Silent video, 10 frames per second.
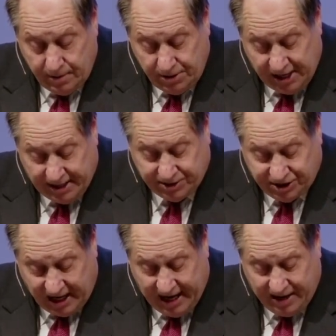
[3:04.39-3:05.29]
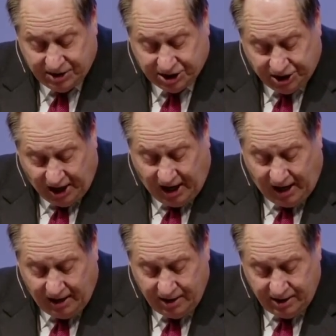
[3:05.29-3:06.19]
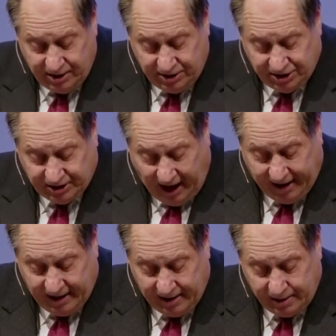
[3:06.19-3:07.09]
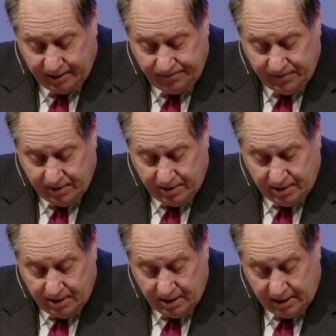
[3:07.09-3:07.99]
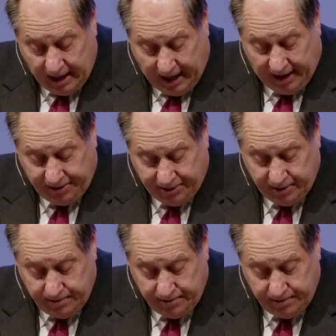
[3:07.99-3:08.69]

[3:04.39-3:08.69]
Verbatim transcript: This is the second death.